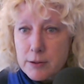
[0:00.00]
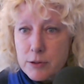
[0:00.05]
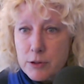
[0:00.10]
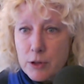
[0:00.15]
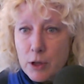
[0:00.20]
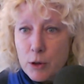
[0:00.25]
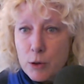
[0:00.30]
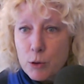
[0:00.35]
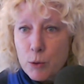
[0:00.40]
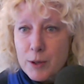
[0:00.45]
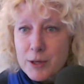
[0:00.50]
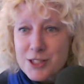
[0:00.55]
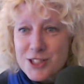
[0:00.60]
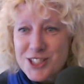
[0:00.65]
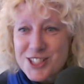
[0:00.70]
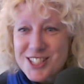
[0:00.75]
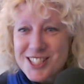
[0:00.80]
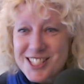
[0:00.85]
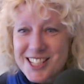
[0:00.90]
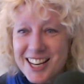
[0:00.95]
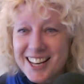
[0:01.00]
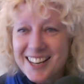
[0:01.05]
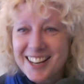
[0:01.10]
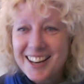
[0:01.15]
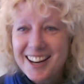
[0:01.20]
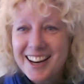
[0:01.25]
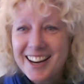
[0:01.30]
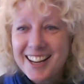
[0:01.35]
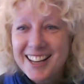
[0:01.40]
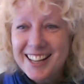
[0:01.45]
No questions
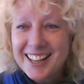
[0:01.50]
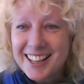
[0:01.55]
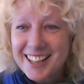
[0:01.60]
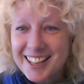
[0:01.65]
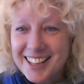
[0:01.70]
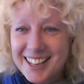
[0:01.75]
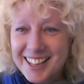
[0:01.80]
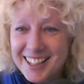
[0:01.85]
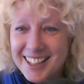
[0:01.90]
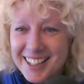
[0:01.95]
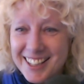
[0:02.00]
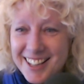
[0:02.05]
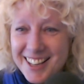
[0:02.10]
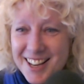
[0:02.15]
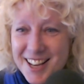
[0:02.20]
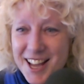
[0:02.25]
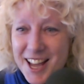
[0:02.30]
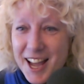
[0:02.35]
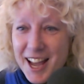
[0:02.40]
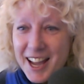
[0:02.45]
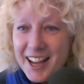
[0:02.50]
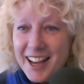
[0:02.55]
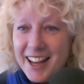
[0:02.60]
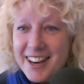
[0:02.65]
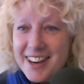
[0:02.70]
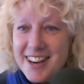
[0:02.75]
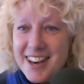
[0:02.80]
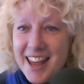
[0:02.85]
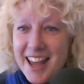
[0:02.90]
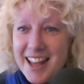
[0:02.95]
tonight.
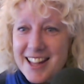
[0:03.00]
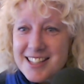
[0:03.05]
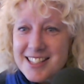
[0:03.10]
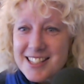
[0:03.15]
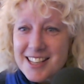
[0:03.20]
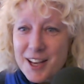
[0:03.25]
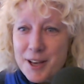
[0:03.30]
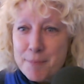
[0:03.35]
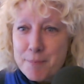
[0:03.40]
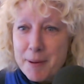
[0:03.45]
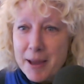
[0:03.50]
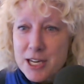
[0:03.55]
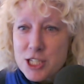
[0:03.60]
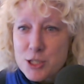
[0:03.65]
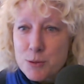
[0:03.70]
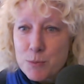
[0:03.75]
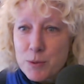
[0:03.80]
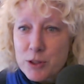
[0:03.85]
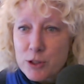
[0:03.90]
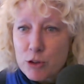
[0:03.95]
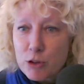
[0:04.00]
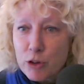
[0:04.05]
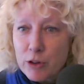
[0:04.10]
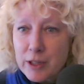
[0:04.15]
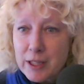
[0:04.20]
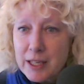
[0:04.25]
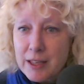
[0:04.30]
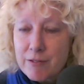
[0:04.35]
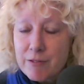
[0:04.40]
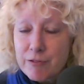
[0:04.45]
Annette, a patient with
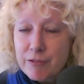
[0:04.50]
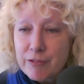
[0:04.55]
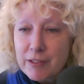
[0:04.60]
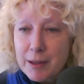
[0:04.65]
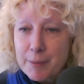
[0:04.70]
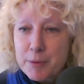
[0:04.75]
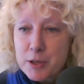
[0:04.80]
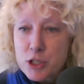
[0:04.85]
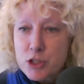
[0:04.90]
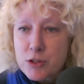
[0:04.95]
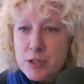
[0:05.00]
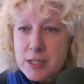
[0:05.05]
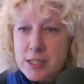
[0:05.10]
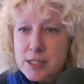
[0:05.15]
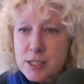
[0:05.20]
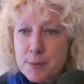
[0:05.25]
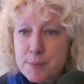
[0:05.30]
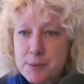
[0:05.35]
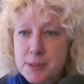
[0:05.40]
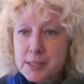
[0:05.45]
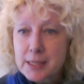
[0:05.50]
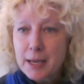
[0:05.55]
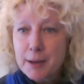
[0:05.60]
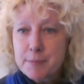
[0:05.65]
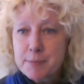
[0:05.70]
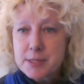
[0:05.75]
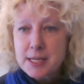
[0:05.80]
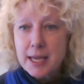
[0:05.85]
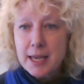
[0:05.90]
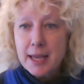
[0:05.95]
chronic inflammatory subscap
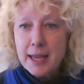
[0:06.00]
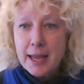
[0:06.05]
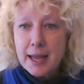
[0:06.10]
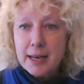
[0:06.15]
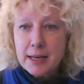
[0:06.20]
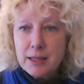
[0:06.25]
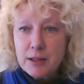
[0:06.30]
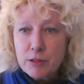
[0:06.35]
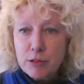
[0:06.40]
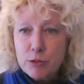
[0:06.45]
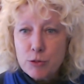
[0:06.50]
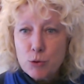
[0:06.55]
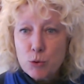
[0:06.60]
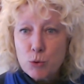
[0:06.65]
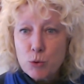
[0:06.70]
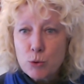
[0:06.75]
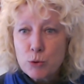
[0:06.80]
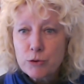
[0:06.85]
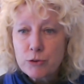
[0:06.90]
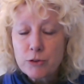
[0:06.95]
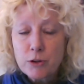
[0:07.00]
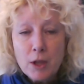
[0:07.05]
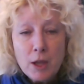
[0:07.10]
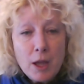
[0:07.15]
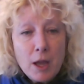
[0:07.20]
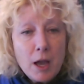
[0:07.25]
tear. Any thoughts?